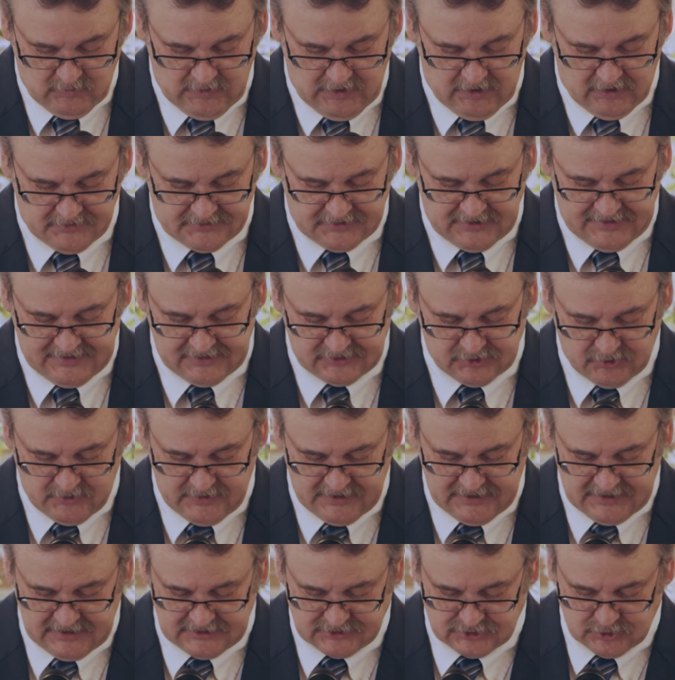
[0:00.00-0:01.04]
where on
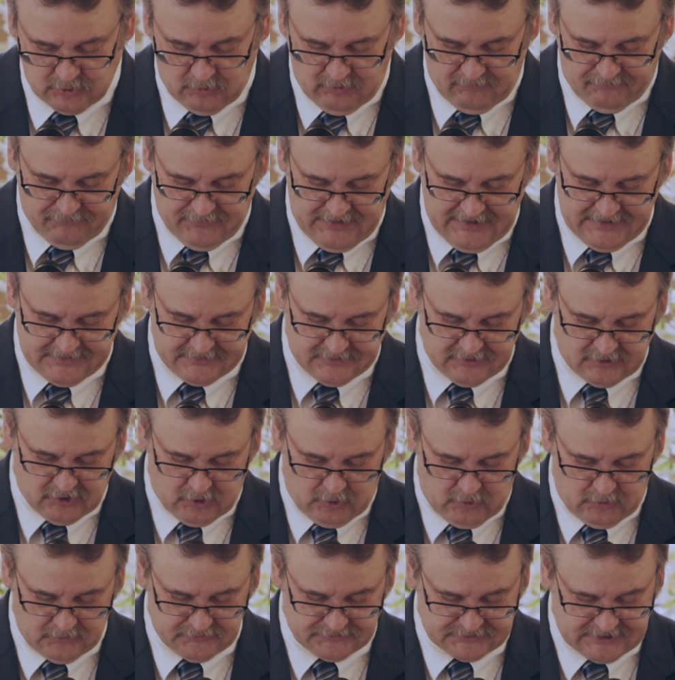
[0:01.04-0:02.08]
entering it you will find a
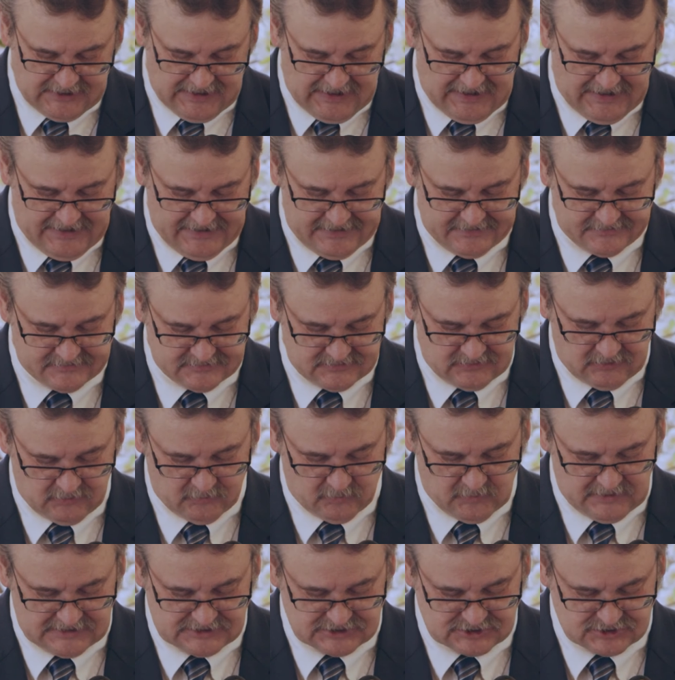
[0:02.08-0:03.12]
colt tied
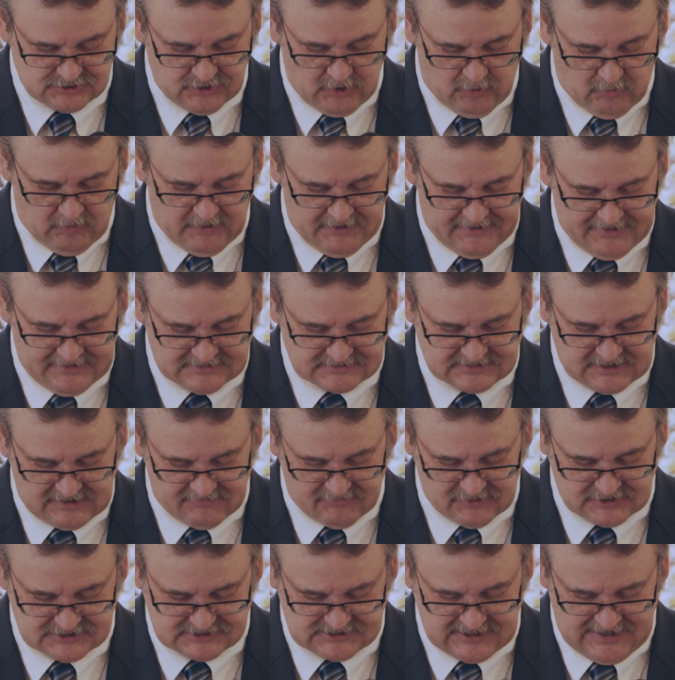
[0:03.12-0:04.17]
on which no one has
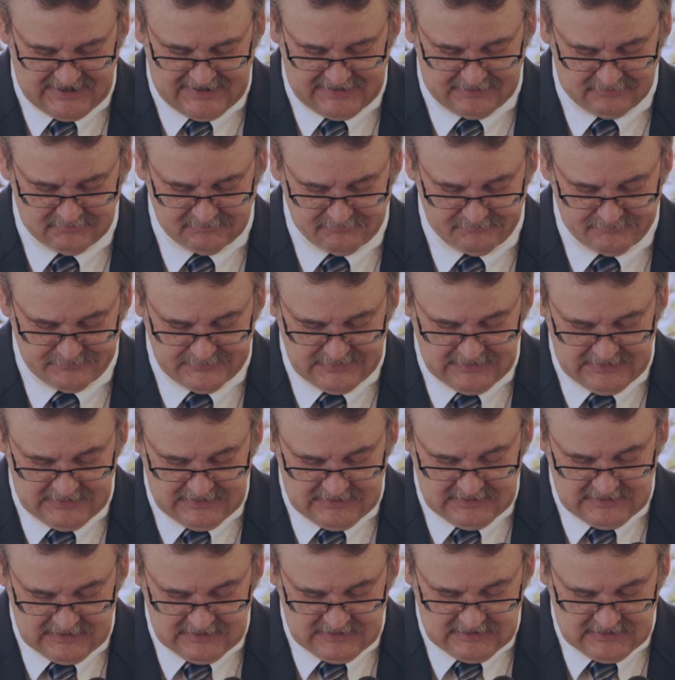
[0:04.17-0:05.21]
ever sat.
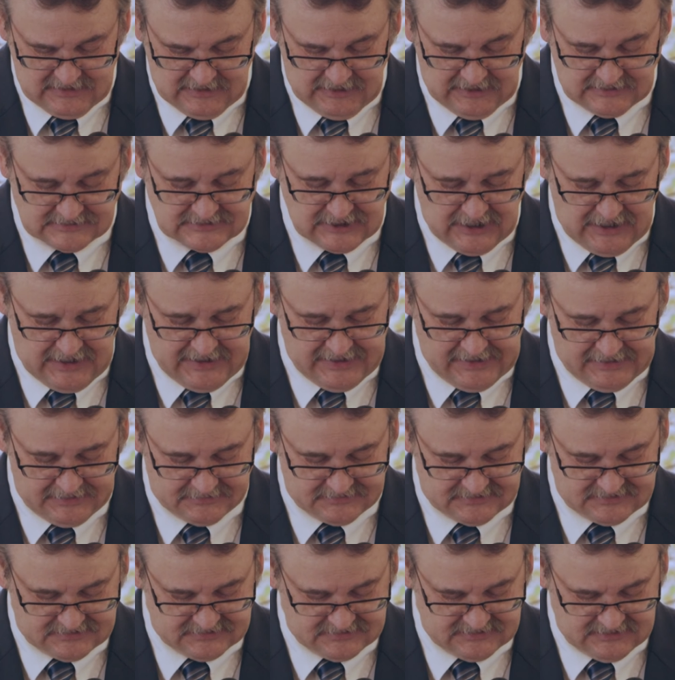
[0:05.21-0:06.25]
Untie
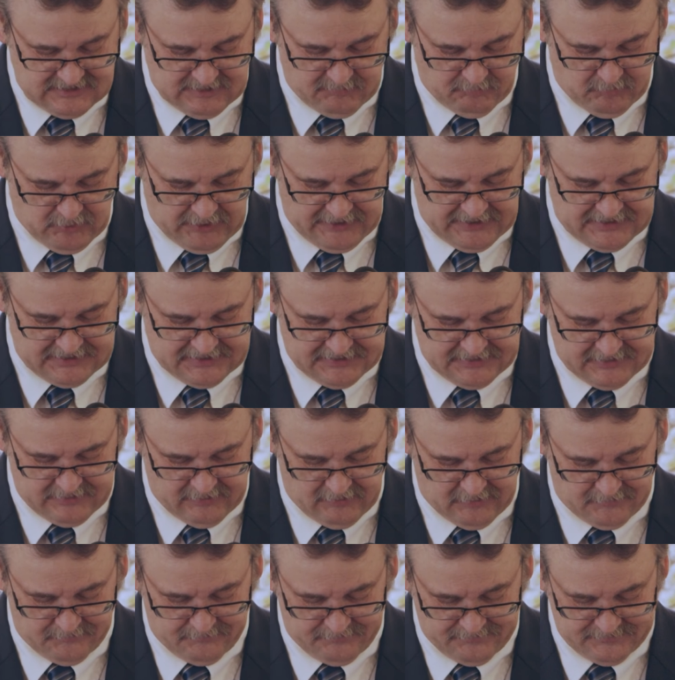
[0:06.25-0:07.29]
it and bring it
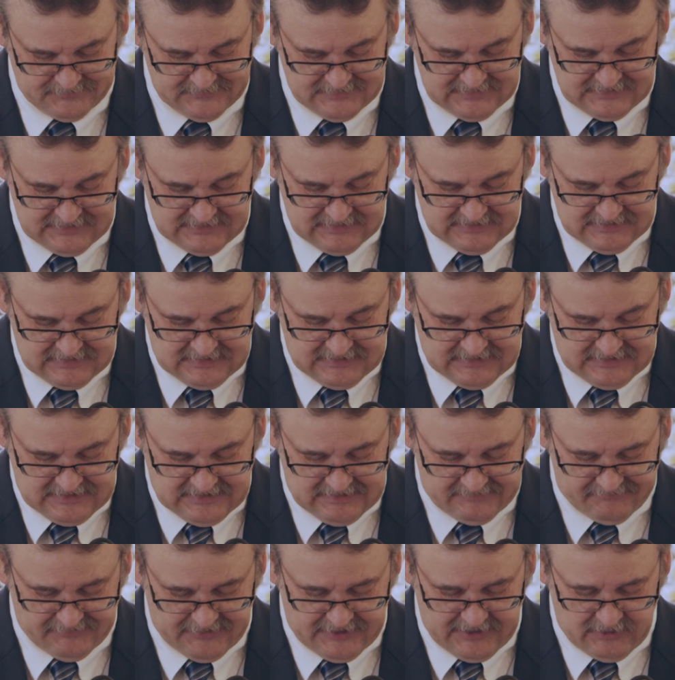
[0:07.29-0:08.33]
here.
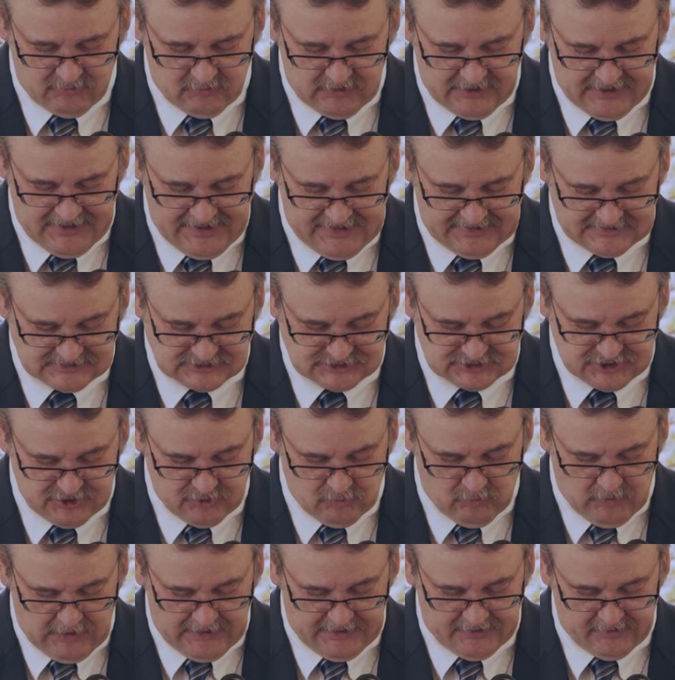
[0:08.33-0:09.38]
If anyone asks
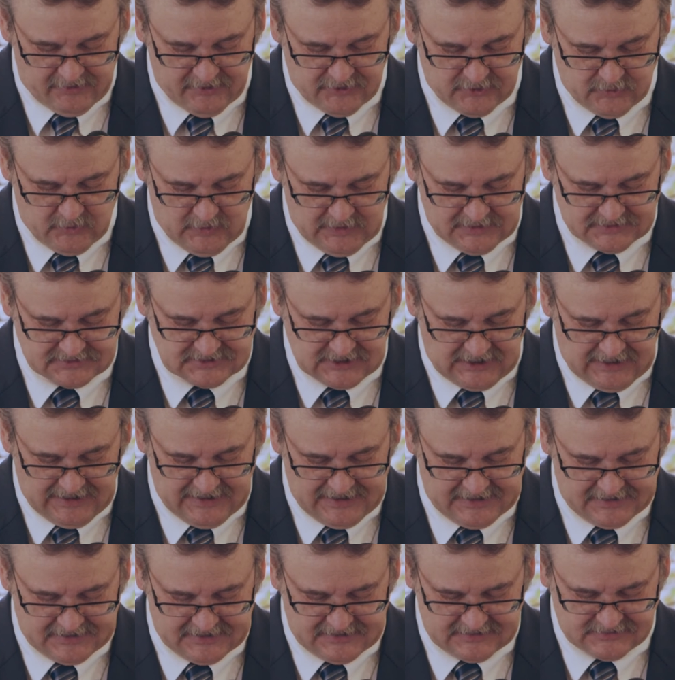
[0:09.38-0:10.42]
you, Why are you
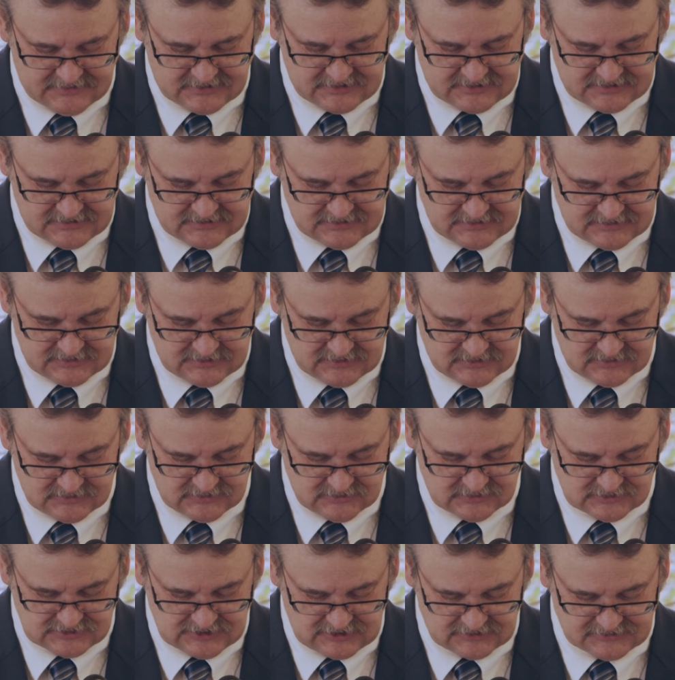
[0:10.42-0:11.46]
untying it?
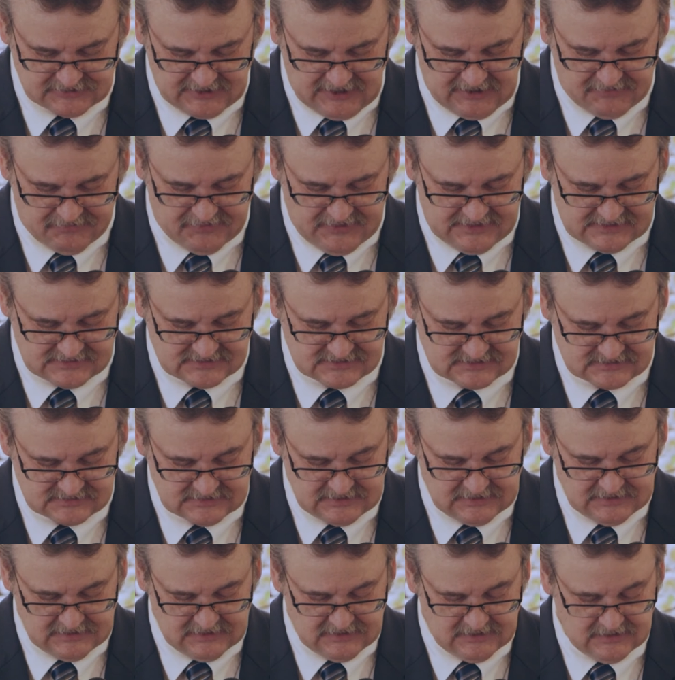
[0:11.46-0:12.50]
you shall say this
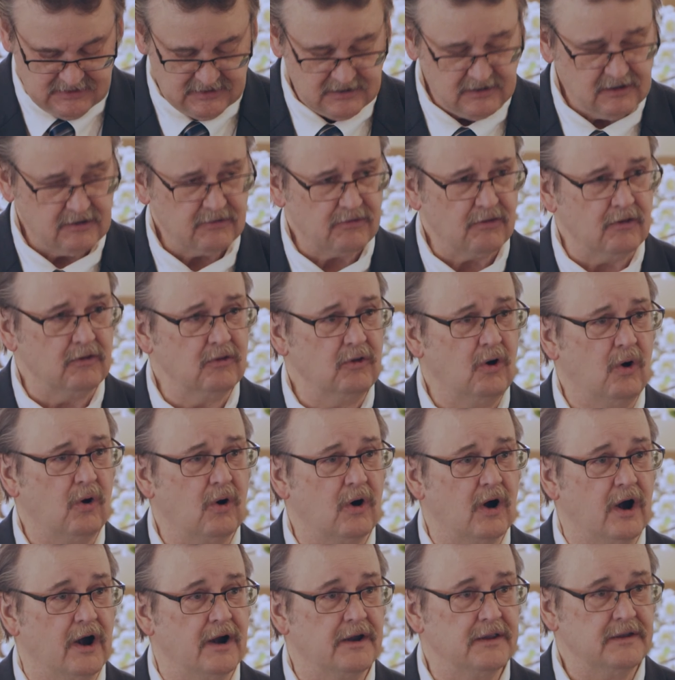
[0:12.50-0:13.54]
The
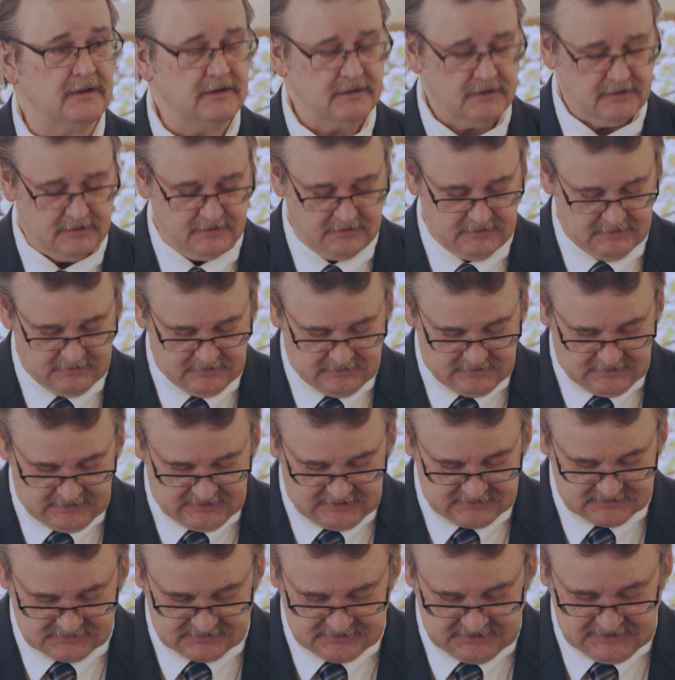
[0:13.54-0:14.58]
Lord
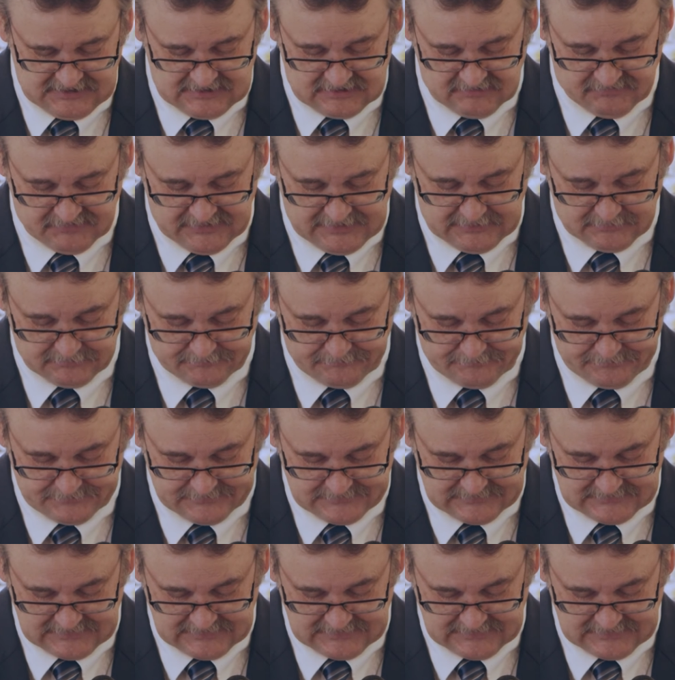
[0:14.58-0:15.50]
has need of it.